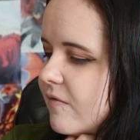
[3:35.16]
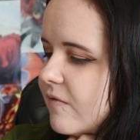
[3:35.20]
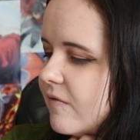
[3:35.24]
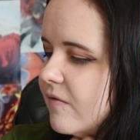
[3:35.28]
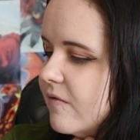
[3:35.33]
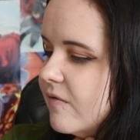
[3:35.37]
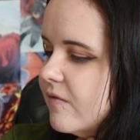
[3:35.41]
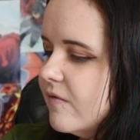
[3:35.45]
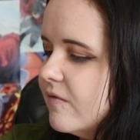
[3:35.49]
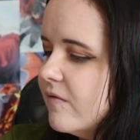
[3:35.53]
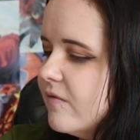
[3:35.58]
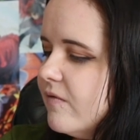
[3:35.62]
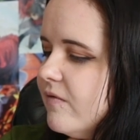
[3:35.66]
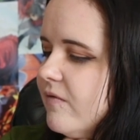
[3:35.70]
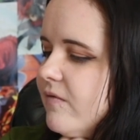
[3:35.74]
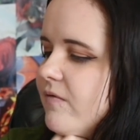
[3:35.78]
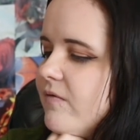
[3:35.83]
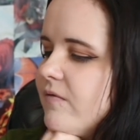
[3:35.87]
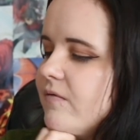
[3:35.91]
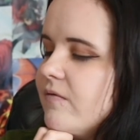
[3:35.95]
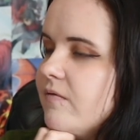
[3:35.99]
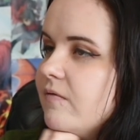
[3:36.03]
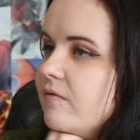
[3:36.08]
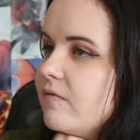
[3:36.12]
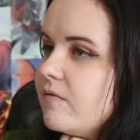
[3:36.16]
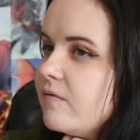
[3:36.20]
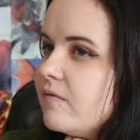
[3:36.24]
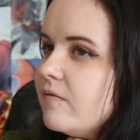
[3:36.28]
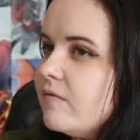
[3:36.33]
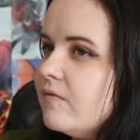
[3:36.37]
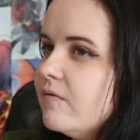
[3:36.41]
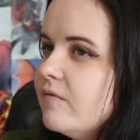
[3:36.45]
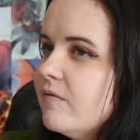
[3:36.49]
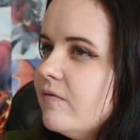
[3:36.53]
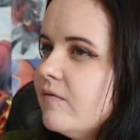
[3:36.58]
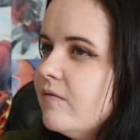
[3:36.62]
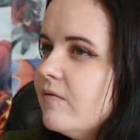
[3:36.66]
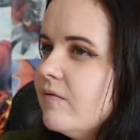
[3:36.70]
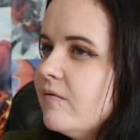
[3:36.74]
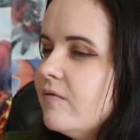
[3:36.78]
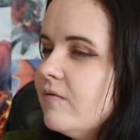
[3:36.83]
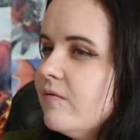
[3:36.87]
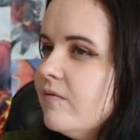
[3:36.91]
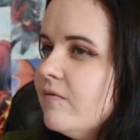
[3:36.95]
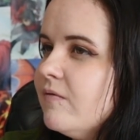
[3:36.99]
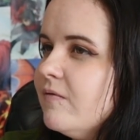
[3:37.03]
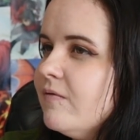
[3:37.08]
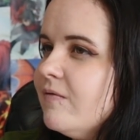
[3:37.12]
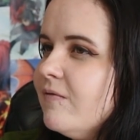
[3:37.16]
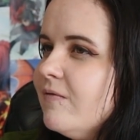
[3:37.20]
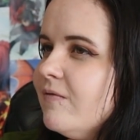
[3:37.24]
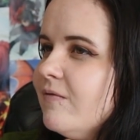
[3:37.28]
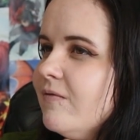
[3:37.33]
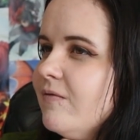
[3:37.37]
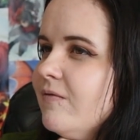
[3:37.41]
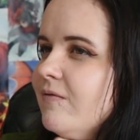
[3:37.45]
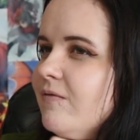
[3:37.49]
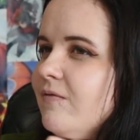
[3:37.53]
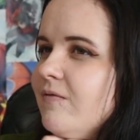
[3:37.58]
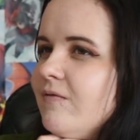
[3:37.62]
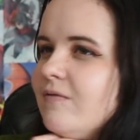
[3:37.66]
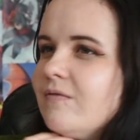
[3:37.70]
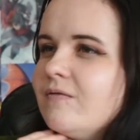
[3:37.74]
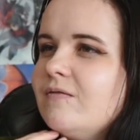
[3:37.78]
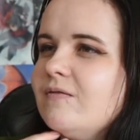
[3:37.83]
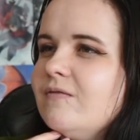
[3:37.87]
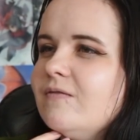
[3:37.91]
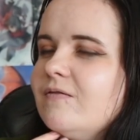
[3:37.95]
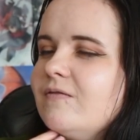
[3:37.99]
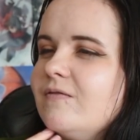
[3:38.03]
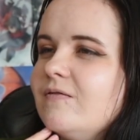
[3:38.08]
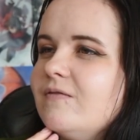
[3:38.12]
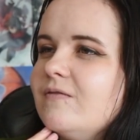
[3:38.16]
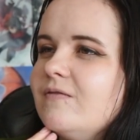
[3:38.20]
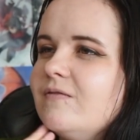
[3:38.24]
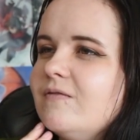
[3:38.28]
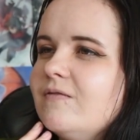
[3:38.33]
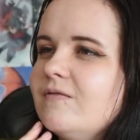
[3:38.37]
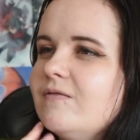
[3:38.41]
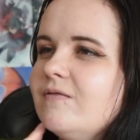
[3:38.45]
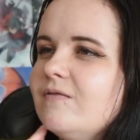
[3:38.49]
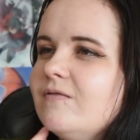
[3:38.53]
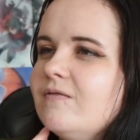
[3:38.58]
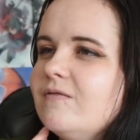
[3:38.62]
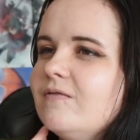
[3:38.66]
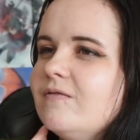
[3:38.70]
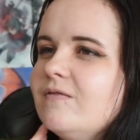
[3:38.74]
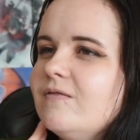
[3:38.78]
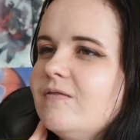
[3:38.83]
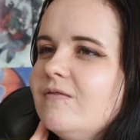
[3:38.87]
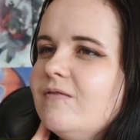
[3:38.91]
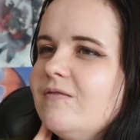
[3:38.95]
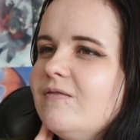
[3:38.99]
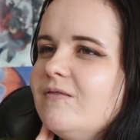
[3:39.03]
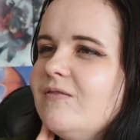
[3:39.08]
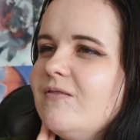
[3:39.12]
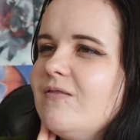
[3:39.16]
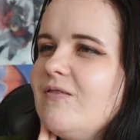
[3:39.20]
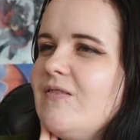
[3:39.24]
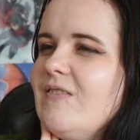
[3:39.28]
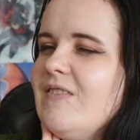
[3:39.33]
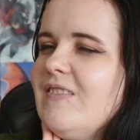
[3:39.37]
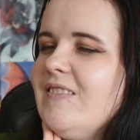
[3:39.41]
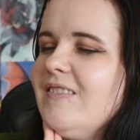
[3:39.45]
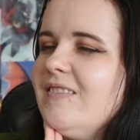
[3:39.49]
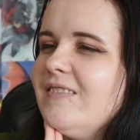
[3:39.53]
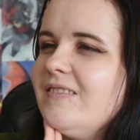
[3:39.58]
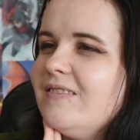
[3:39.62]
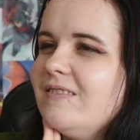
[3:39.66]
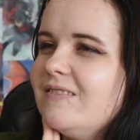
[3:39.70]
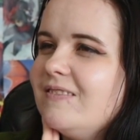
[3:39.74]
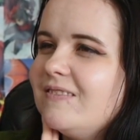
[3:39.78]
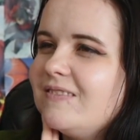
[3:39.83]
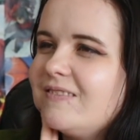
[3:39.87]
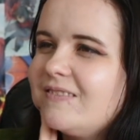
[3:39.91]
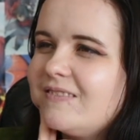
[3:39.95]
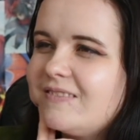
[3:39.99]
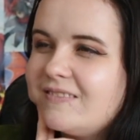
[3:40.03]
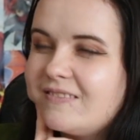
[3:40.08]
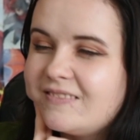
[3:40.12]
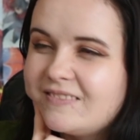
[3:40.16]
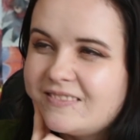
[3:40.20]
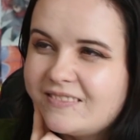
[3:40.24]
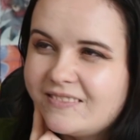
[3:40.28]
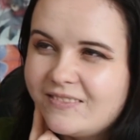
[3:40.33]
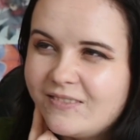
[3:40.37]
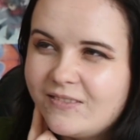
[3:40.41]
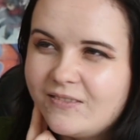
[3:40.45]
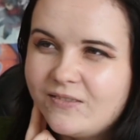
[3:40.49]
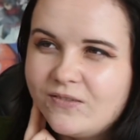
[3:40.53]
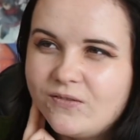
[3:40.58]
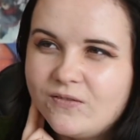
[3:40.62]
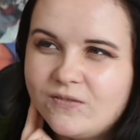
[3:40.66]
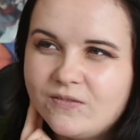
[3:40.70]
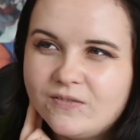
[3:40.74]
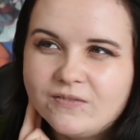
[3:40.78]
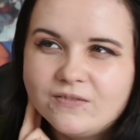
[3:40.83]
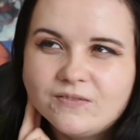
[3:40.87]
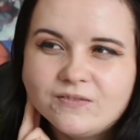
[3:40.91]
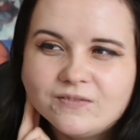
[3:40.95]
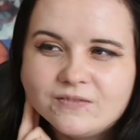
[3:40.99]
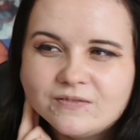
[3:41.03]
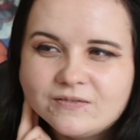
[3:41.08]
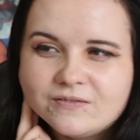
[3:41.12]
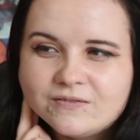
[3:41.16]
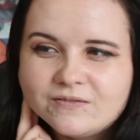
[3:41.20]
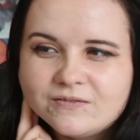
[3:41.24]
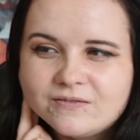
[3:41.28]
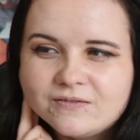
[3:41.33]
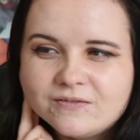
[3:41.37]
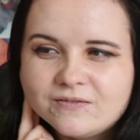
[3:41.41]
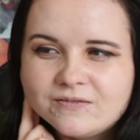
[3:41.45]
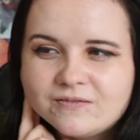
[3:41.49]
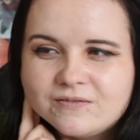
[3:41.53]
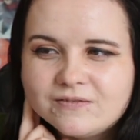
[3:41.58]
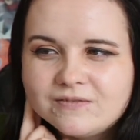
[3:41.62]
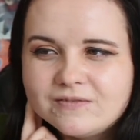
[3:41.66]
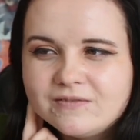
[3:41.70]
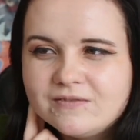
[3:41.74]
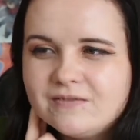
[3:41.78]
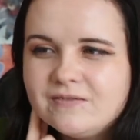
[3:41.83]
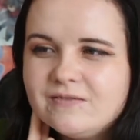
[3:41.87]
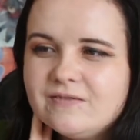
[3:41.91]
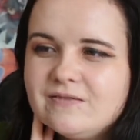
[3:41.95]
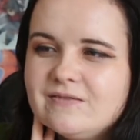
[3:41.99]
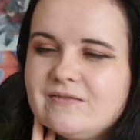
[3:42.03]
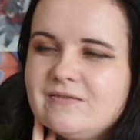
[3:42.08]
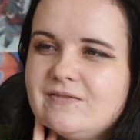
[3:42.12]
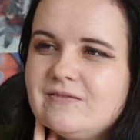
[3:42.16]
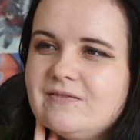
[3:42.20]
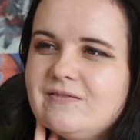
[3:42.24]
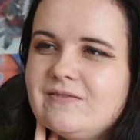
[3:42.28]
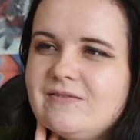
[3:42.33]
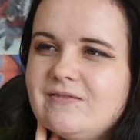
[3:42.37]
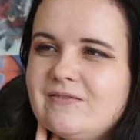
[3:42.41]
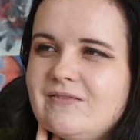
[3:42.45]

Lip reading: The person shown says nothing.